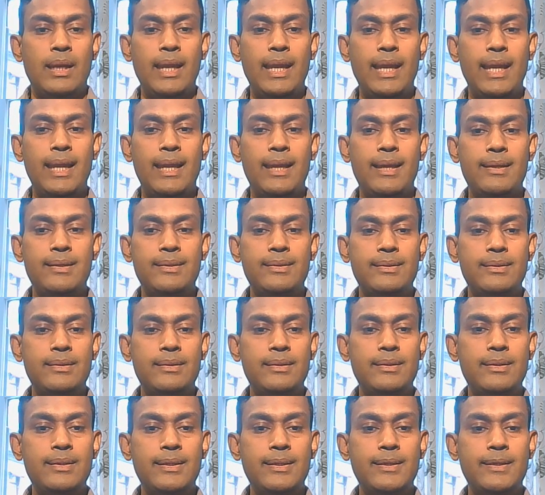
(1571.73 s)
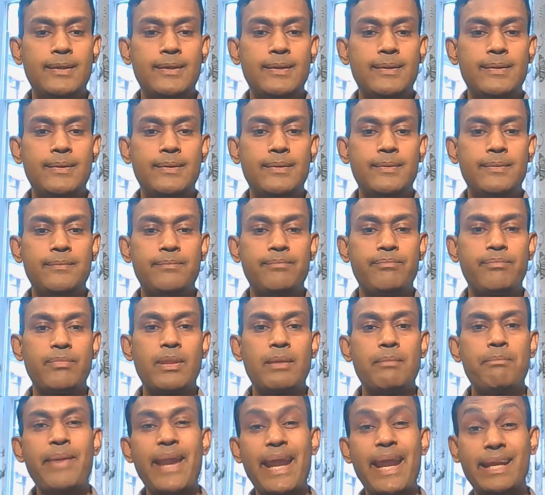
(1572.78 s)
And
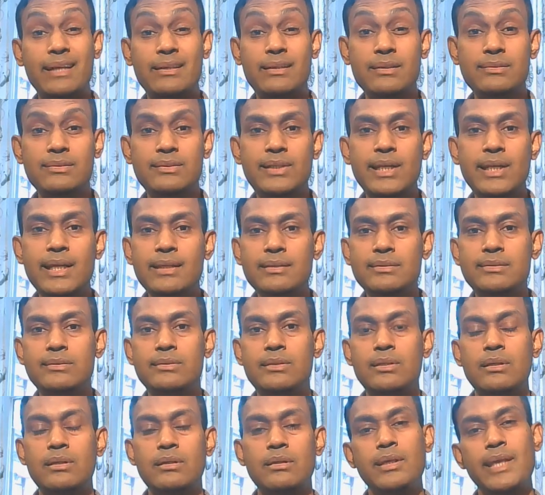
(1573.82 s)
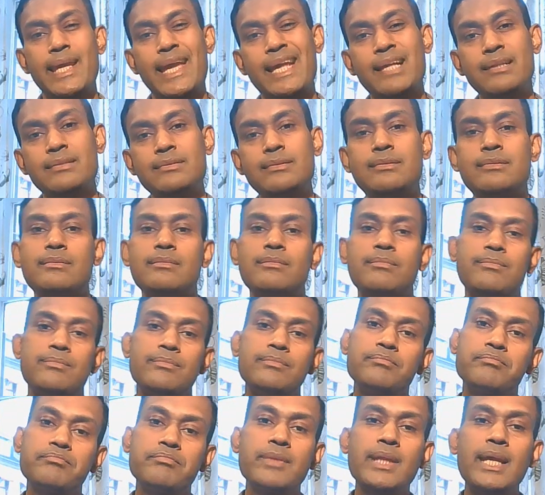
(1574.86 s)
practice test, yes,
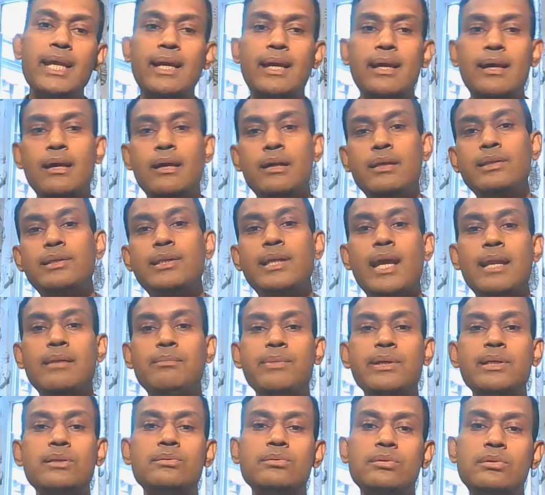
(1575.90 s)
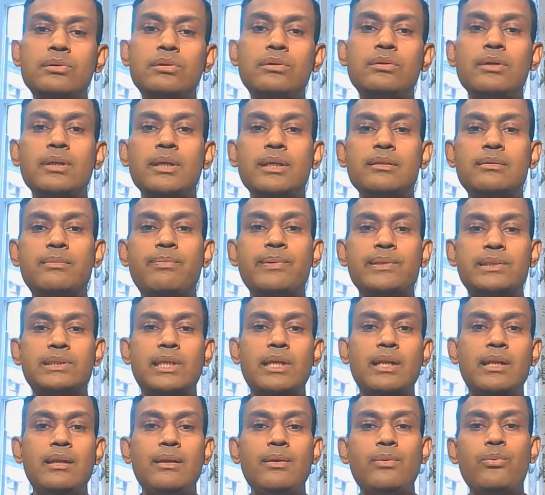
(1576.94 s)
it can be good,
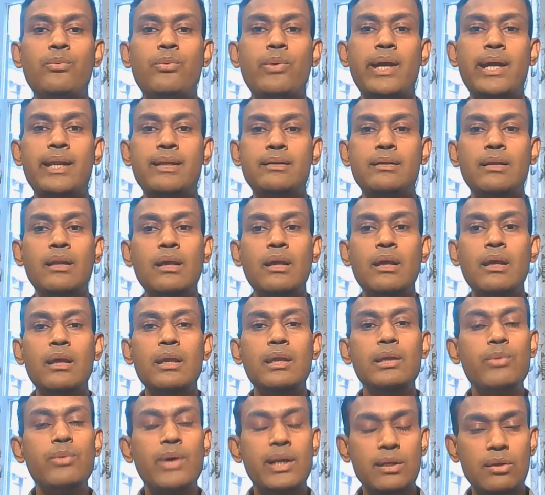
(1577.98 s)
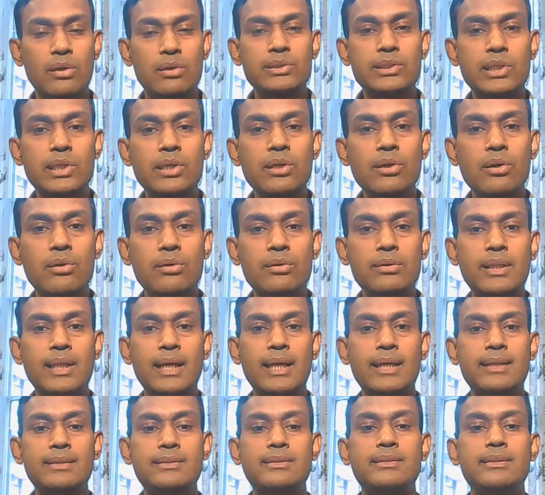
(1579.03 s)
especially when you are not sure
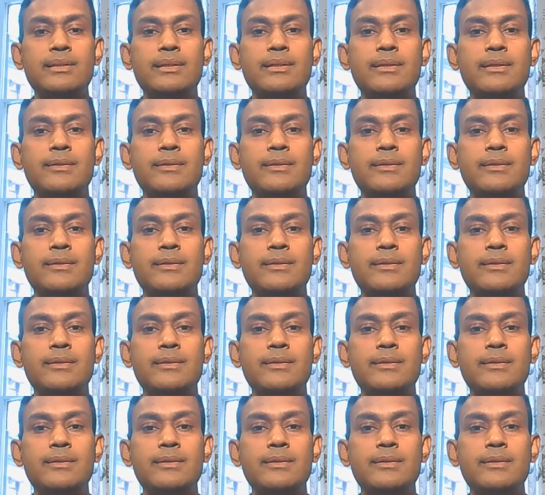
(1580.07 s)
that